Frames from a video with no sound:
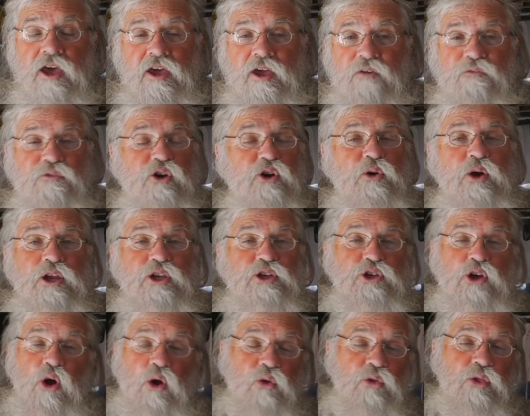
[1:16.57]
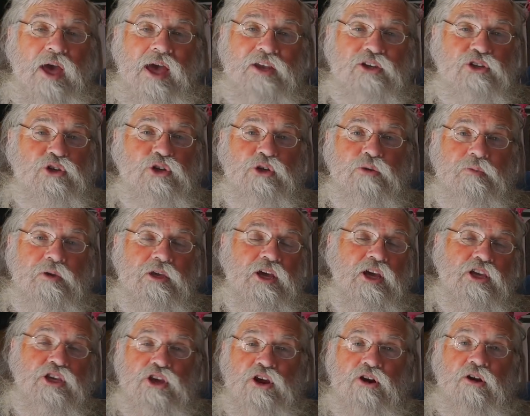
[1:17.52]
If you had told that to me
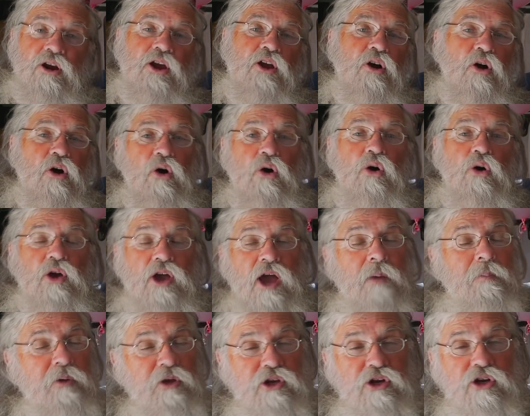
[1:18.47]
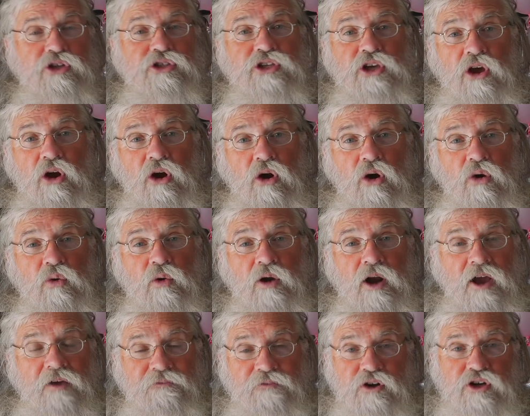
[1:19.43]
a year ago, a couple years ago,
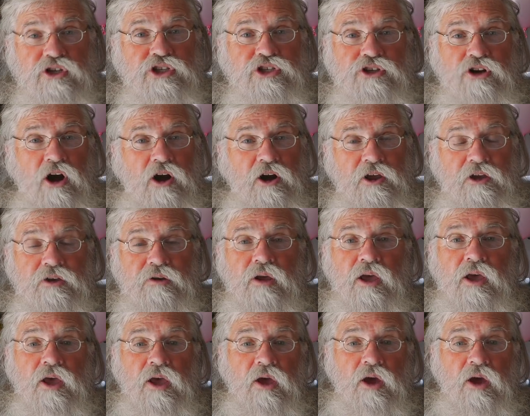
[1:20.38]
when I first started